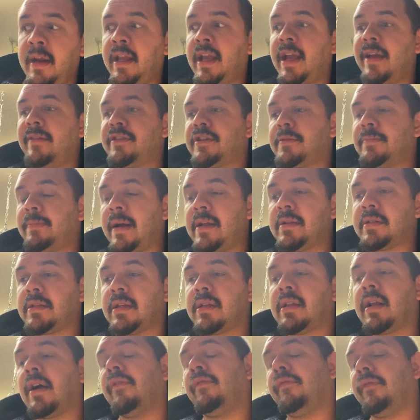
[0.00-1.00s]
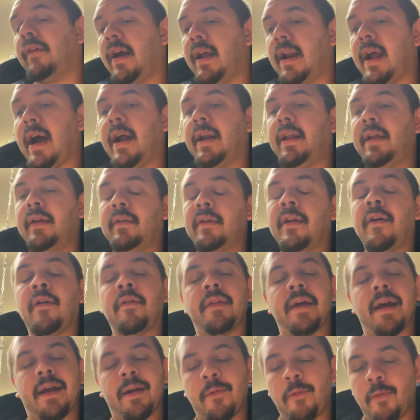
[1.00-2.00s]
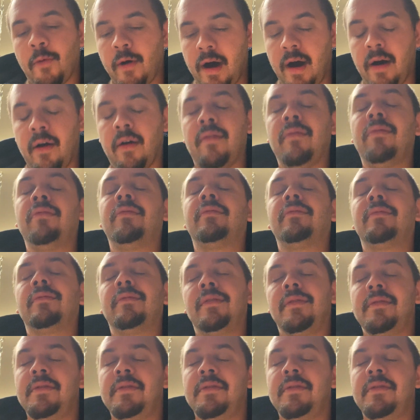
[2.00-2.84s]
He gave Spence a tough fight. How do you know that? Well,